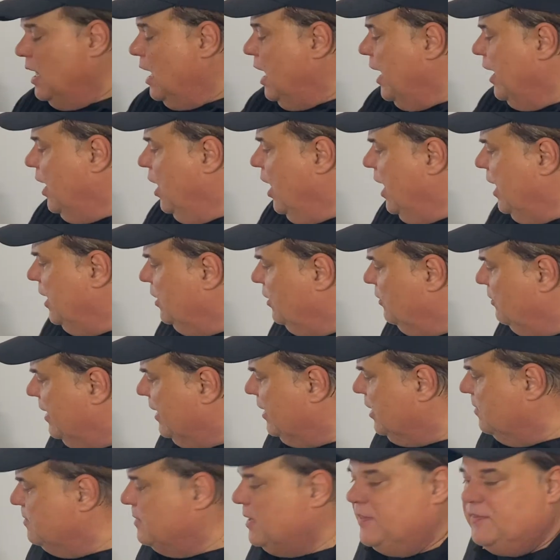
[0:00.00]
I highly
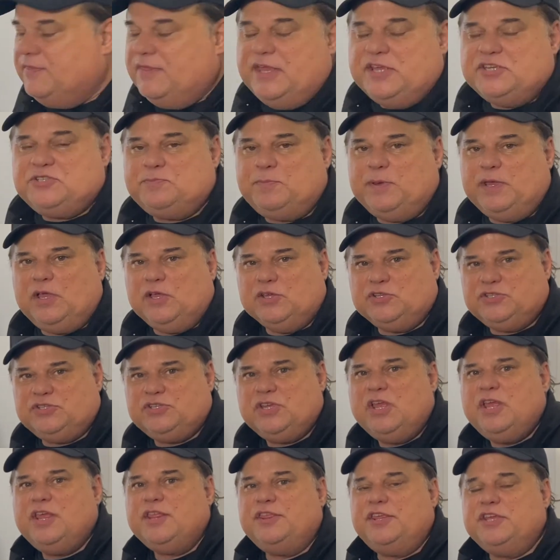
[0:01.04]
recommend this because
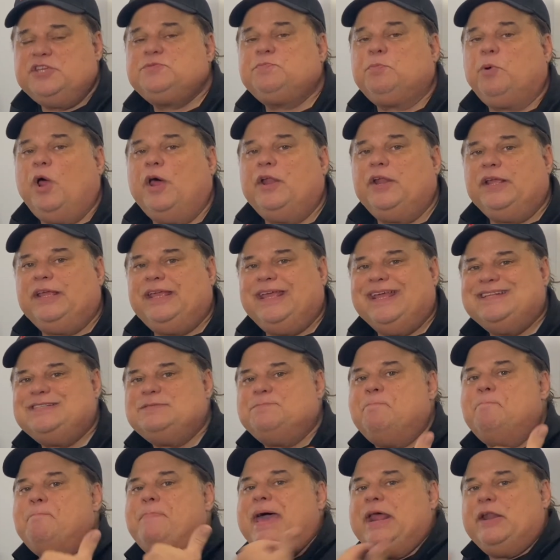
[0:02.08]
this product gets
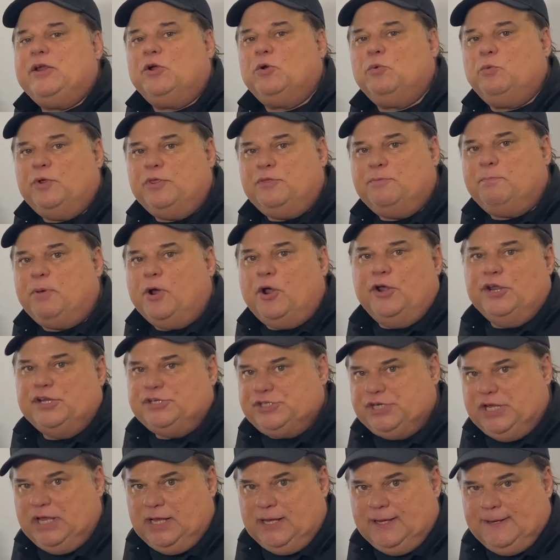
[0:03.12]
better with
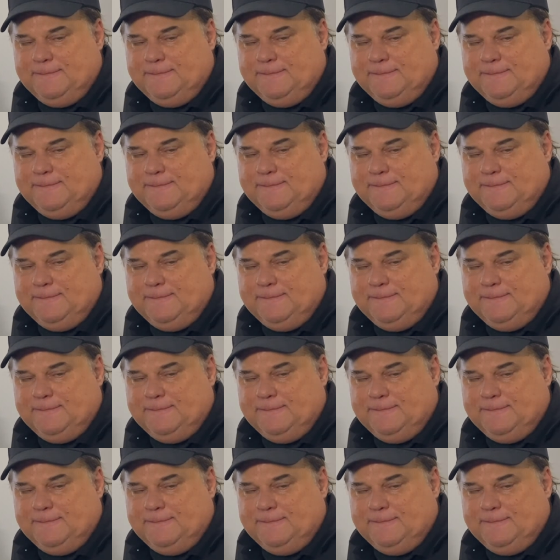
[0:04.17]
burnishing.